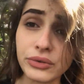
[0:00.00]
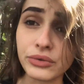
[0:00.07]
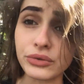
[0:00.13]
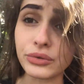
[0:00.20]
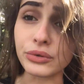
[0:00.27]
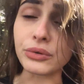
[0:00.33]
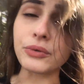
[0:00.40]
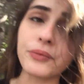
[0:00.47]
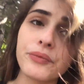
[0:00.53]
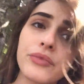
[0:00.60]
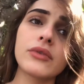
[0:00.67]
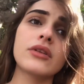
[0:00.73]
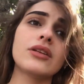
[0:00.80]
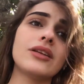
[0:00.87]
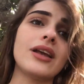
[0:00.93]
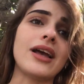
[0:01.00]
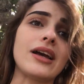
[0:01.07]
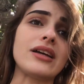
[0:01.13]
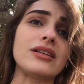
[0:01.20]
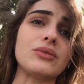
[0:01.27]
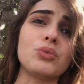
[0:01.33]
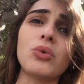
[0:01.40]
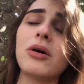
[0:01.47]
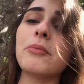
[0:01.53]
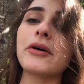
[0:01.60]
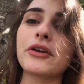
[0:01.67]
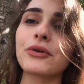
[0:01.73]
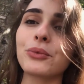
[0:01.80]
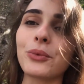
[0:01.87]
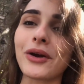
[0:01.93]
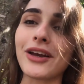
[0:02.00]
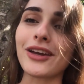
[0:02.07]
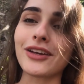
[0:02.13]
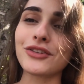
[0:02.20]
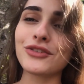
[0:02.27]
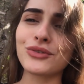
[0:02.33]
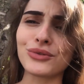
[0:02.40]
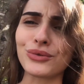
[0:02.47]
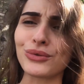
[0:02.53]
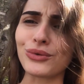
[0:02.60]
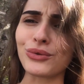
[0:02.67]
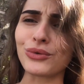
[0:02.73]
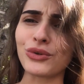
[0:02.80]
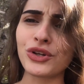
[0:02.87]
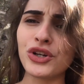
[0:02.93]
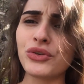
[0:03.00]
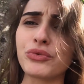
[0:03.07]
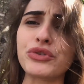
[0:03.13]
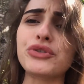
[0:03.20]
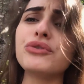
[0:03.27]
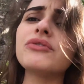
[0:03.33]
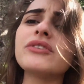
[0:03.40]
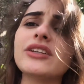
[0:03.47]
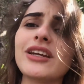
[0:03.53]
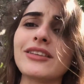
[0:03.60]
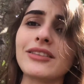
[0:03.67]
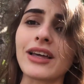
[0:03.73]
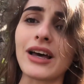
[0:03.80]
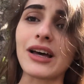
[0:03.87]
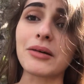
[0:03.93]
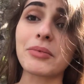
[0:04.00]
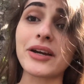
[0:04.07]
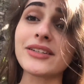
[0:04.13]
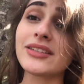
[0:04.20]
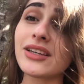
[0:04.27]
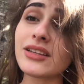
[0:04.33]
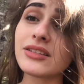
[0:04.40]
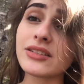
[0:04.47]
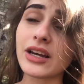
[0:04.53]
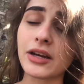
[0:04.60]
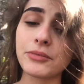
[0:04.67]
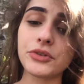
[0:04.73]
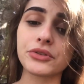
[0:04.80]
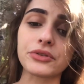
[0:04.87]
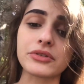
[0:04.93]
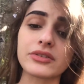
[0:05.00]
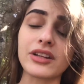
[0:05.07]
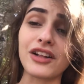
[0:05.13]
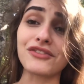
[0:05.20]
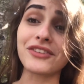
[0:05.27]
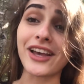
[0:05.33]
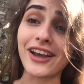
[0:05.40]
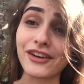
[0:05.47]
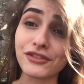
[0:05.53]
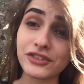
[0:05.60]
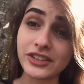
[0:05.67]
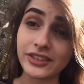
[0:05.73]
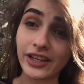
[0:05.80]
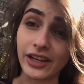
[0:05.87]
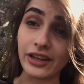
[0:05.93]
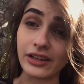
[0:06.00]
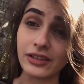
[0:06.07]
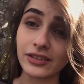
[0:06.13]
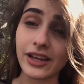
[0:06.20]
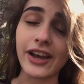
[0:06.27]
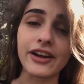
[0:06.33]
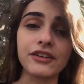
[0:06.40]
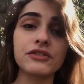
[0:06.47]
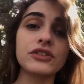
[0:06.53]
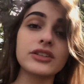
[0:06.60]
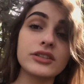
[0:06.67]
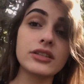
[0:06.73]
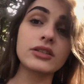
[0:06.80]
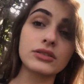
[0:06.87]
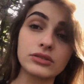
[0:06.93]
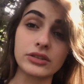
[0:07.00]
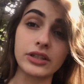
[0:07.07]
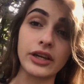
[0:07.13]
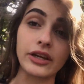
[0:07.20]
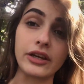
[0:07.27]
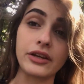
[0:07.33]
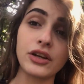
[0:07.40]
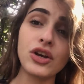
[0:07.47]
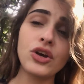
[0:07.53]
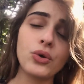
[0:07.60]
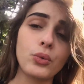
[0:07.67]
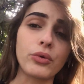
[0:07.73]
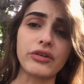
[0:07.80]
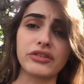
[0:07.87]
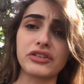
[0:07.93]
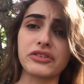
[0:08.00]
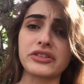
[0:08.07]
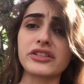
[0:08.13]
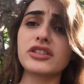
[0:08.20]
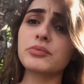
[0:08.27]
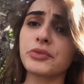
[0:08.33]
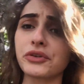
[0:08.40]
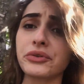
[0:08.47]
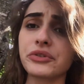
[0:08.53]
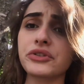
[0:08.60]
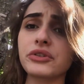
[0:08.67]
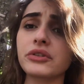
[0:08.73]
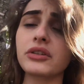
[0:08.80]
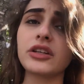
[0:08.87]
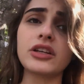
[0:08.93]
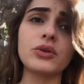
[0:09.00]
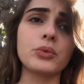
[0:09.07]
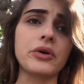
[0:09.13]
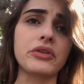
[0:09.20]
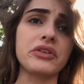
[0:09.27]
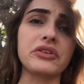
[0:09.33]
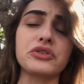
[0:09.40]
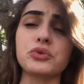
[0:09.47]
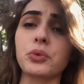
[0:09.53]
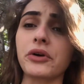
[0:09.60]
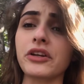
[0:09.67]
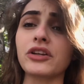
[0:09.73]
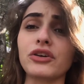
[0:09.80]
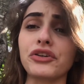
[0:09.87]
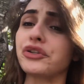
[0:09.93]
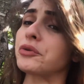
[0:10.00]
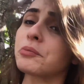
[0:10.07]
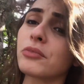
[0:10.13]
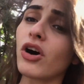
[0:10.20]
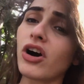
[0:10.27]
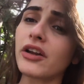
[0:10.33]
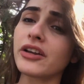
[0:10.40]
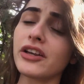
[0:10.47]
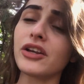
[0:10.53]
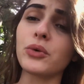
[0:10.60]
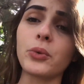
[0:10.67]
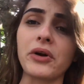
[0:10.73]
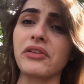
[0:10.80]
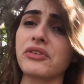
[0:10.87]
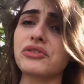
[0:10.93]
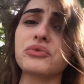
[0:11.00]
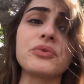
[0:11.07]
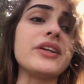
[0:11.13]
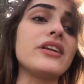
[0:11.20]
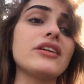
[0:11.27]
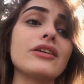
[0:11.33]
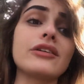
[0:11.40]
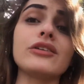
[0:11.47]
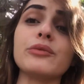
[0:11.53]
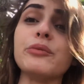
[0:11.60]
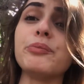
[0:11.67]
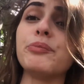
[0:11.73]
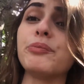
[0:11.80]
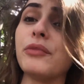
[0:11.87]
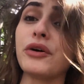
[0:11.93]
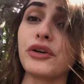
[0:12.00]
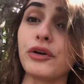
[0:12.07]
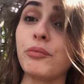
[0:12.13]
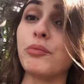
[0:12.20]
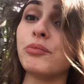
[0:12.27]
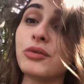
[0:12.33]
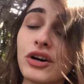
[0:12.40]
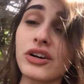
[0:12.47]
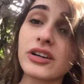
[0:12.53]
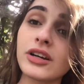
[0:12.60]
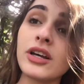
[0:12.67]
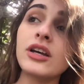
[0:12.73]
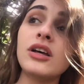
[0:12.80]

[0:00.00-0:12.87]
you do. And what better way to rejuvenate that by taking time to yourself every day, every single day, whether it's spiritually, whether it's working on your body, whether it's reading a good book.